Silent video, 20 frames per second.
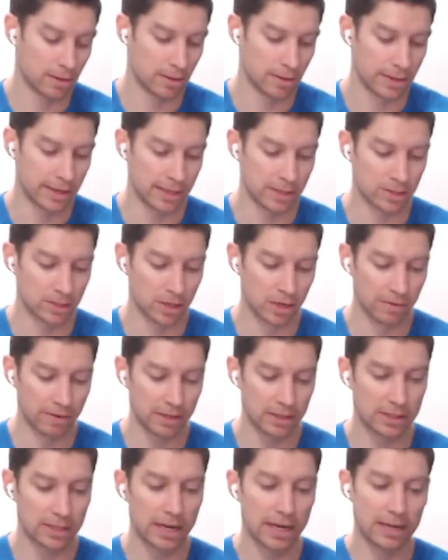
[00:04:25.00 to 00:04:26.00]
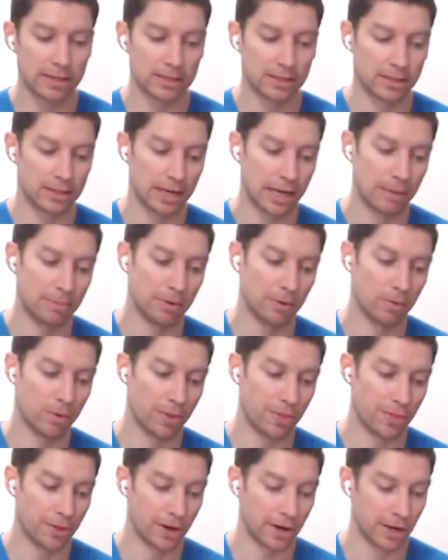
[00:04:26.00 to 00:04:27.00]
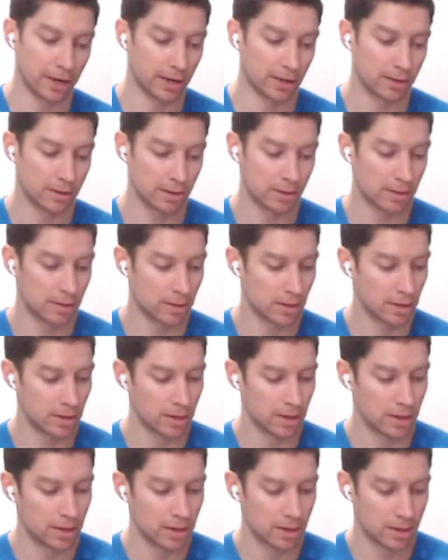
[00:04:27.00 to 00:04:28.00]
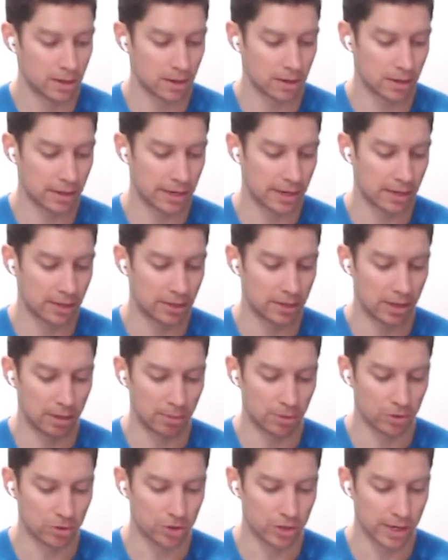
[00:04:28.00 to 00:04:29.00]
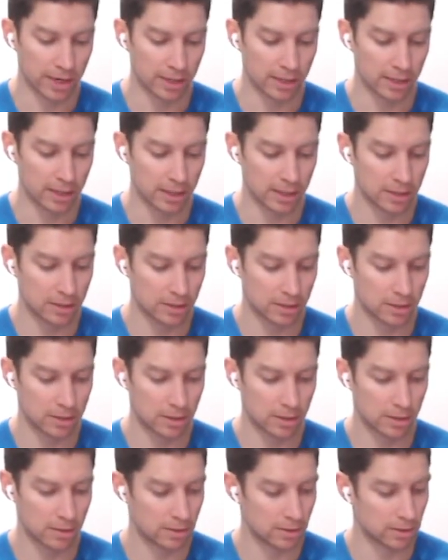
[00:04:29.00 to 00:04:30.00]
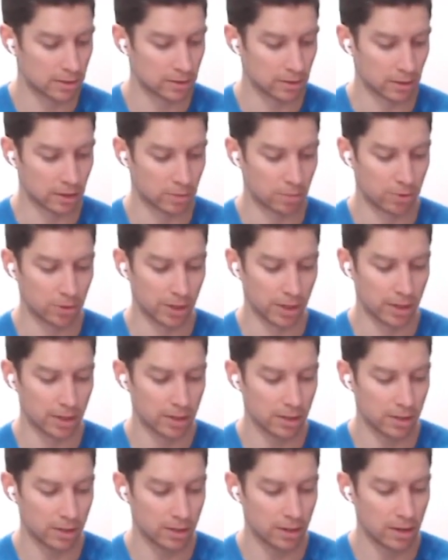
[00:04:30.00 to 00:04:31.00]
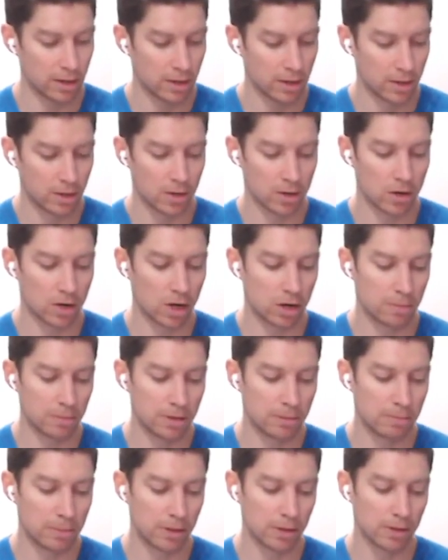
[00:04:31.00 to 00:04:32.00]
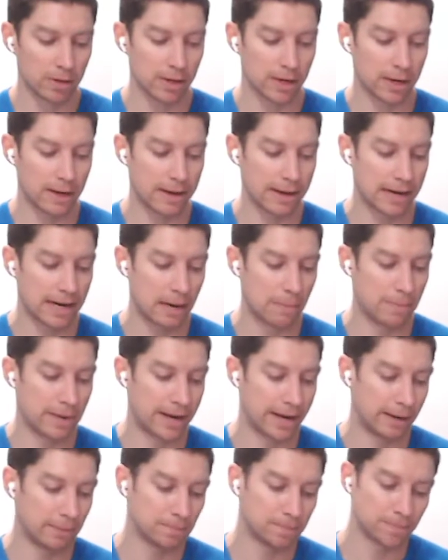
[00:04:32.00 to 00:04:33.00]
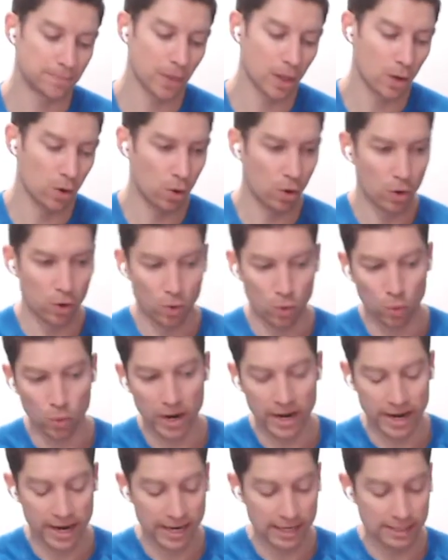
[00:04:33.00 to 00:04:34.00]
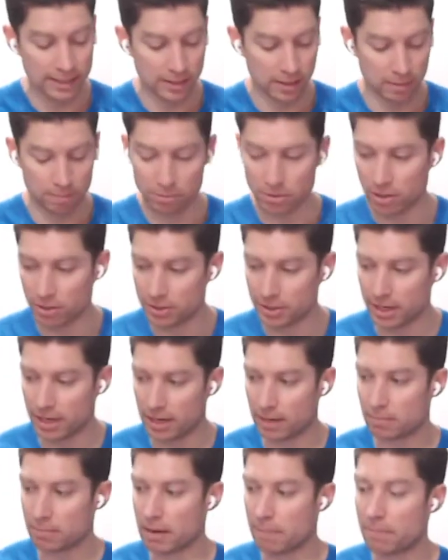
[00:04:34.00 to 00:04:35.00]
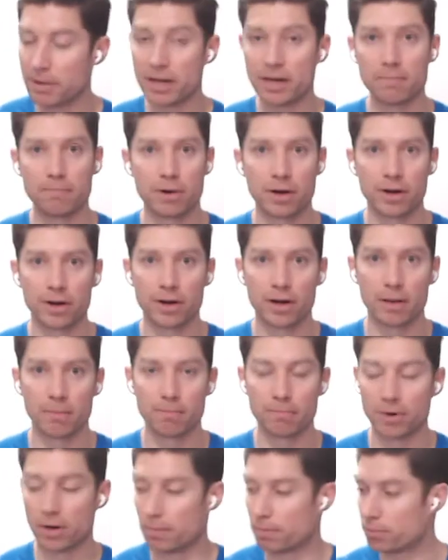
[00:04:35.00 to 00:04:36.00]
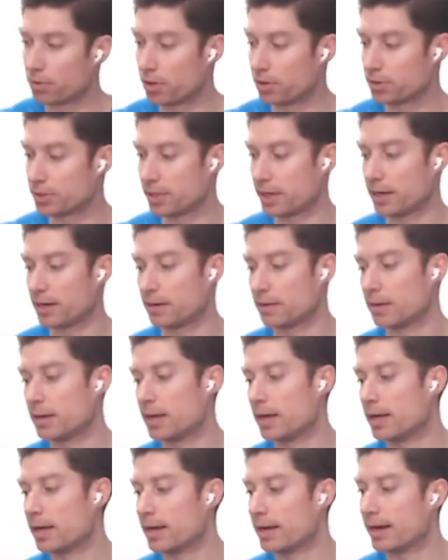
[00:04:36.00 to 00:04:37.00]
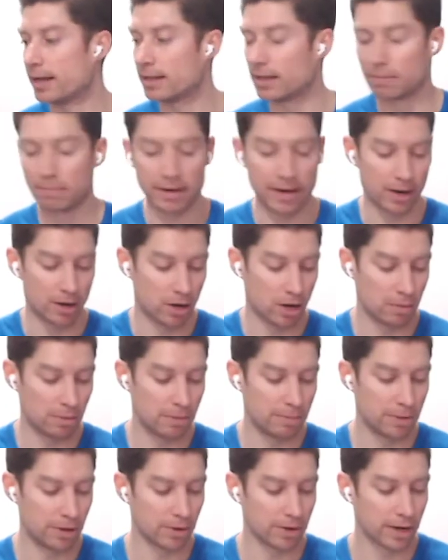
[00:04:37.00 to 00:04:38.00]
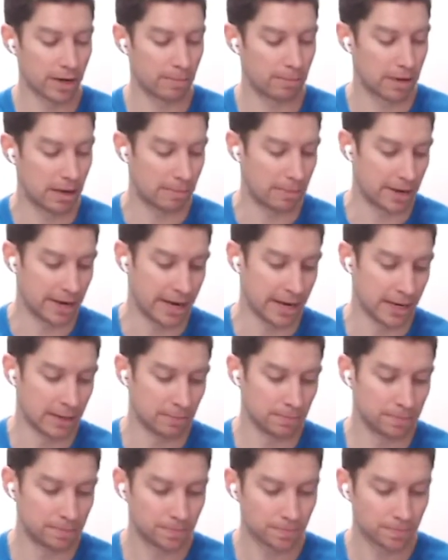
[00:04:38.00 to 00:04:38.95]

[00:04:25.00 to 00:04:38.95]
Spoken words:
that serving size and type in 130. All right, double check this. This looks pretty good. Almond milk, I got my whey isolate protein, my peanut butter cup protein, and then my almond milk and my banana.